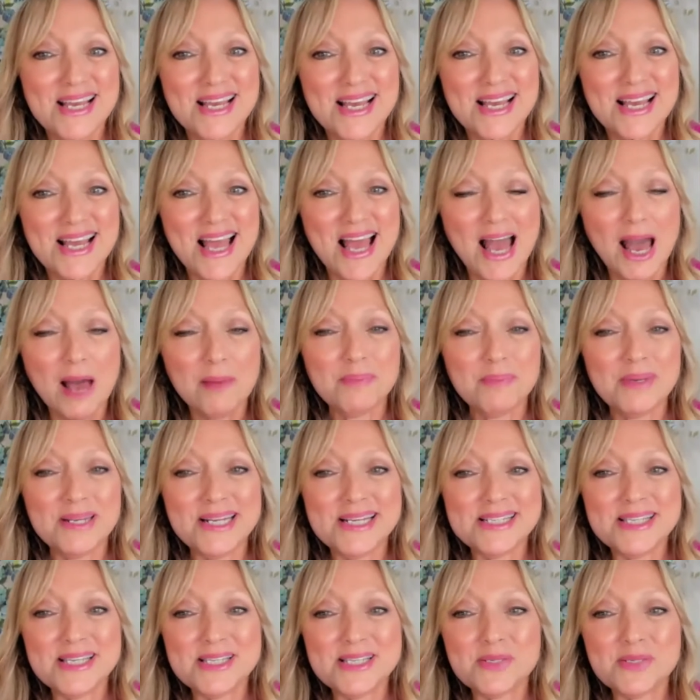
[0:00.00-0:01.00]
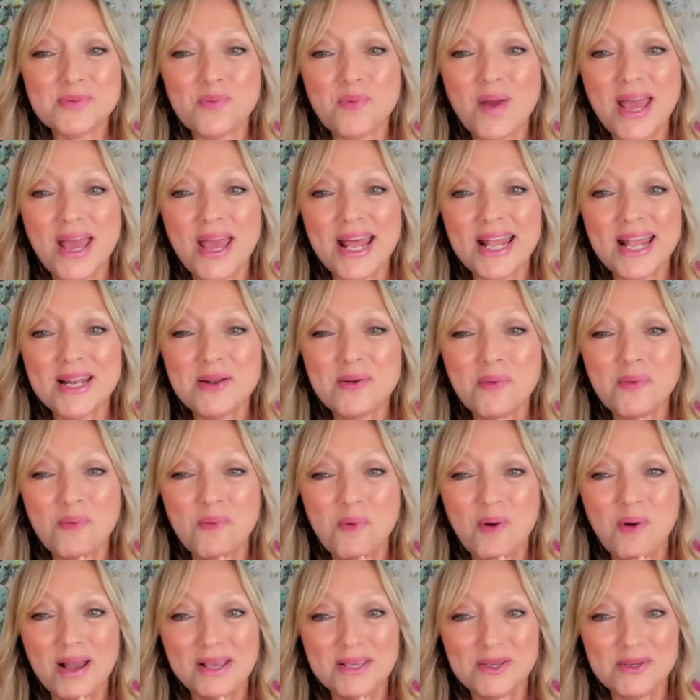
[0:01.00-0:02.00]
happiness is when what
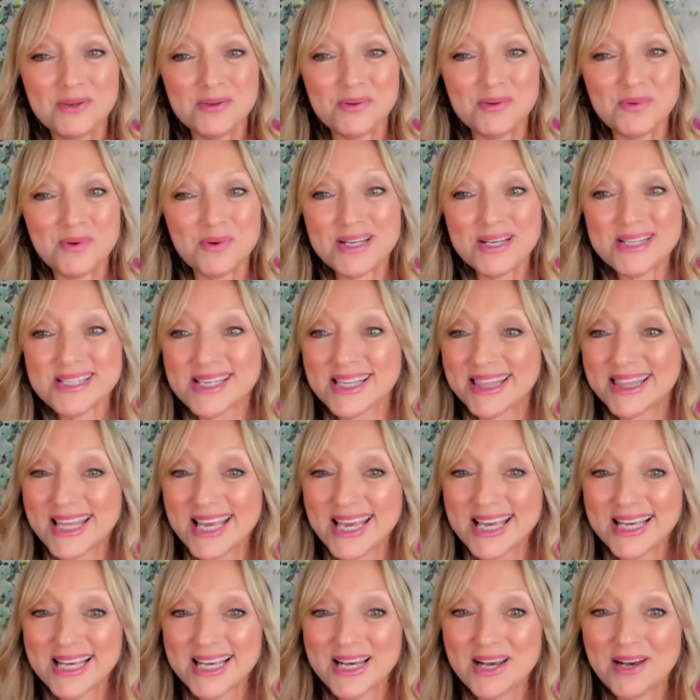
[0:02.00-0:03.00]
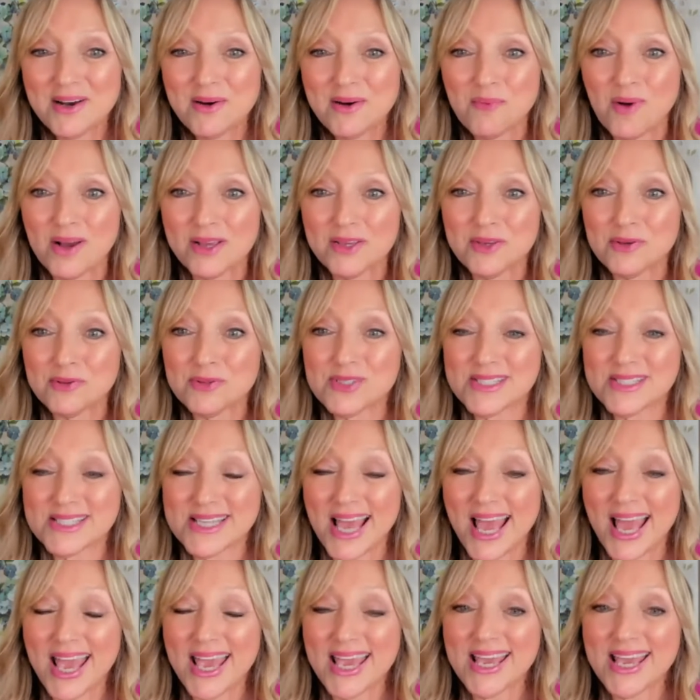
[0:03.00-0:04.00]
you think, what you
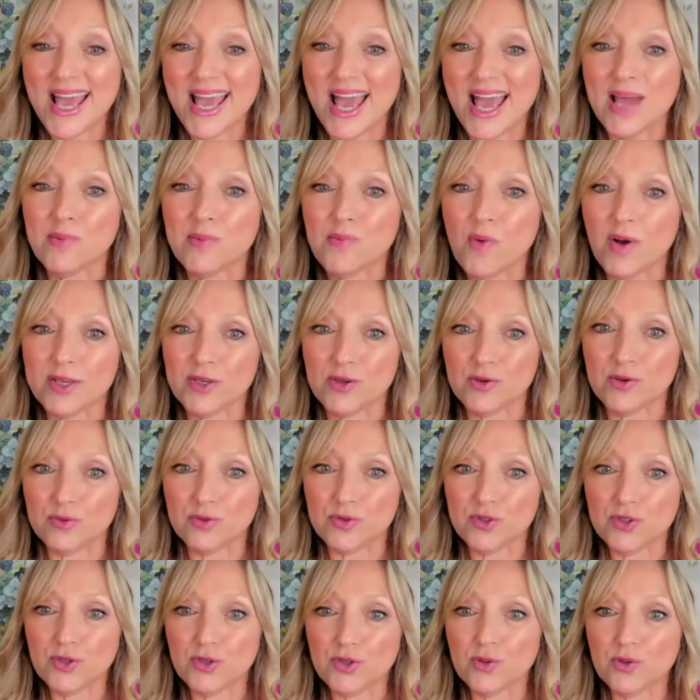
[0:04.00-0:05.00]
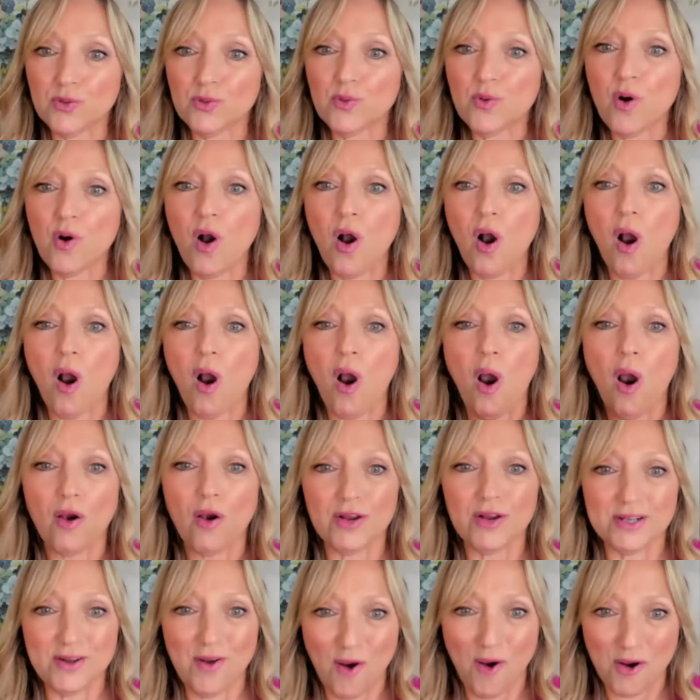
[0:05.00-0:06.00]
say, and what you do are in
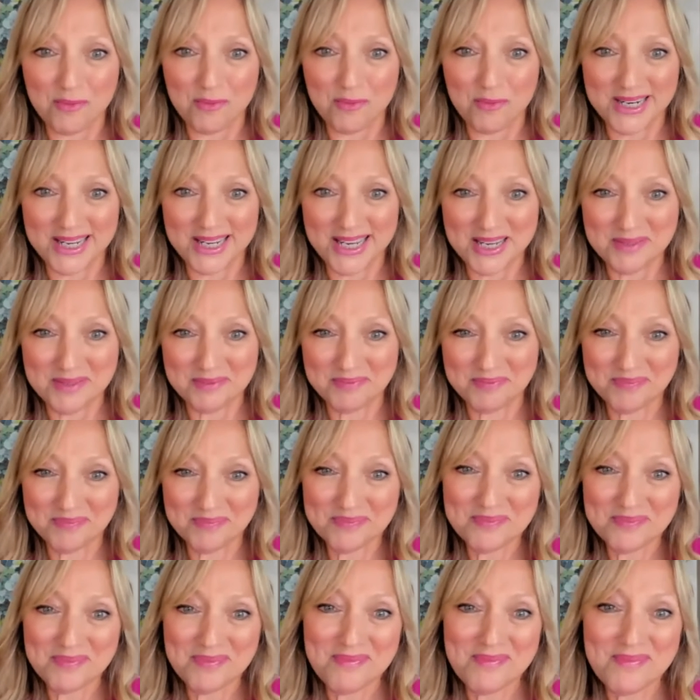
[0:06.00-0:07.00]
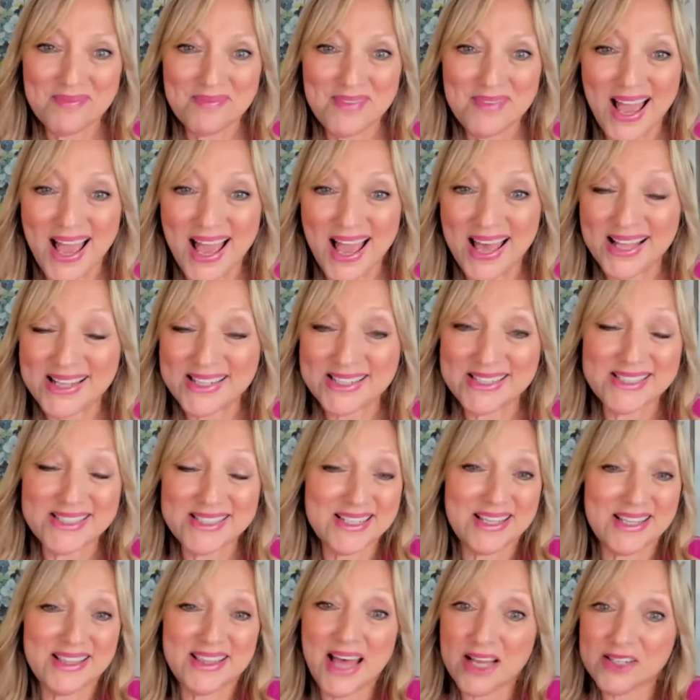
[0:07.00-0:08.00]
harmony. And
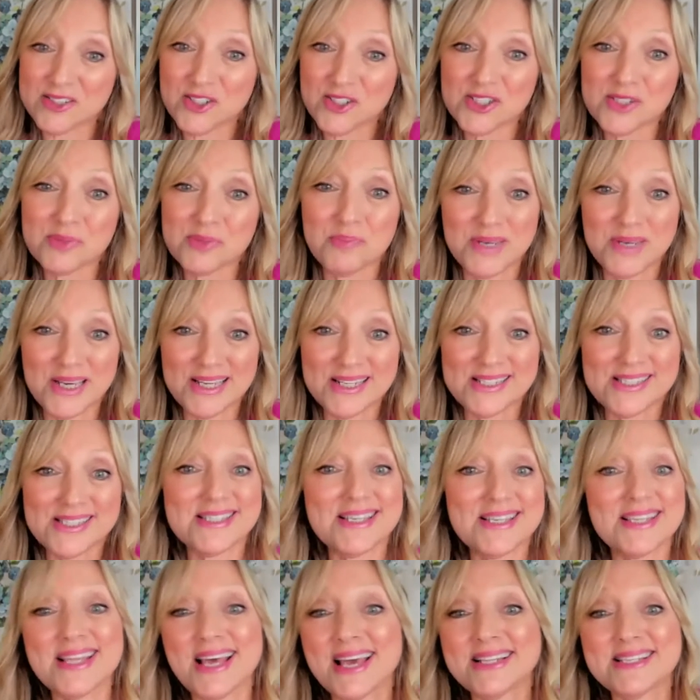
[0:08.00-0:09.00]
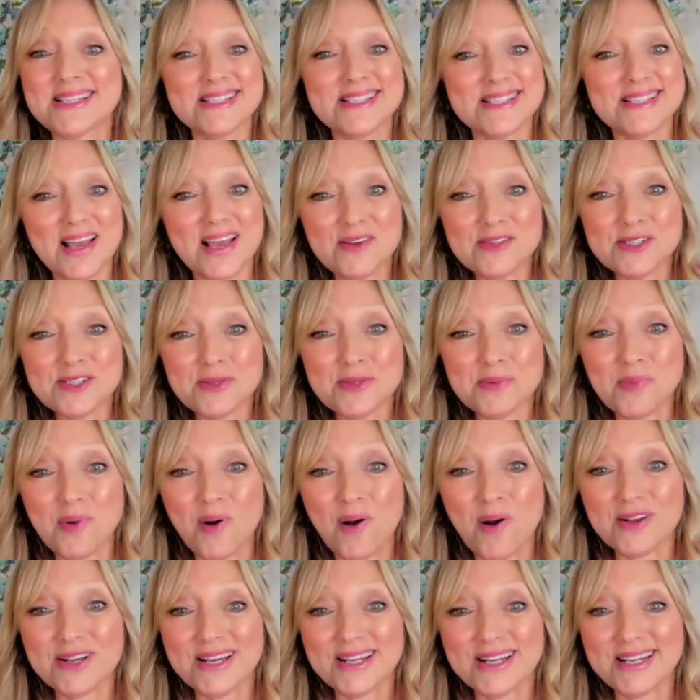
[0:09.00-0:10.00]
that just means that sales and
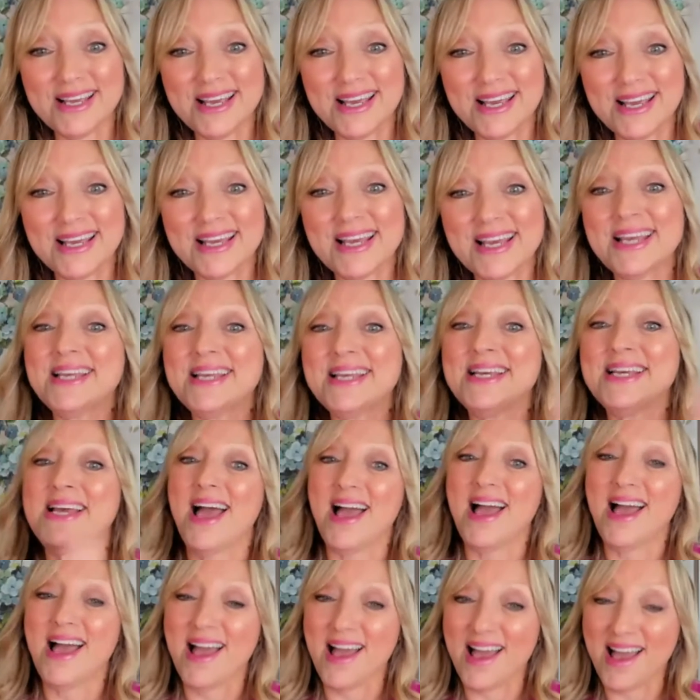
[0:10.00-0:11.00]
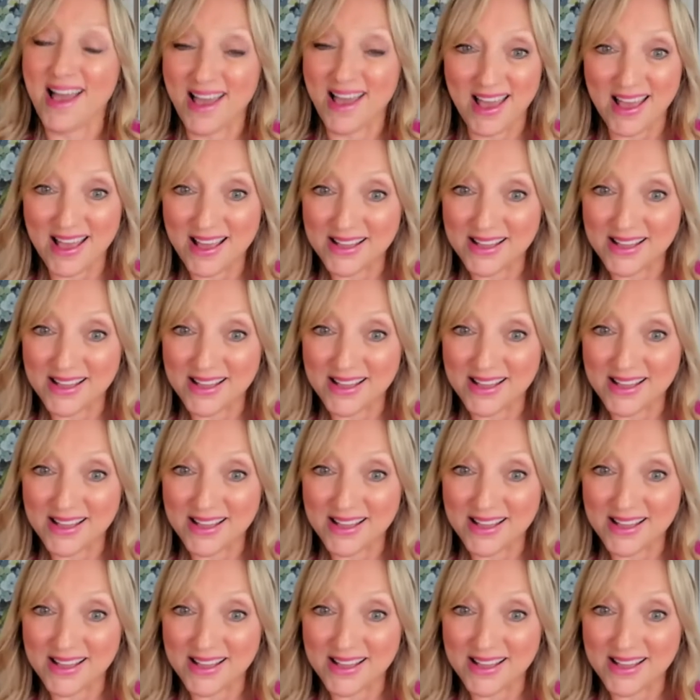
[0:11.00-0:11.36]
marketing and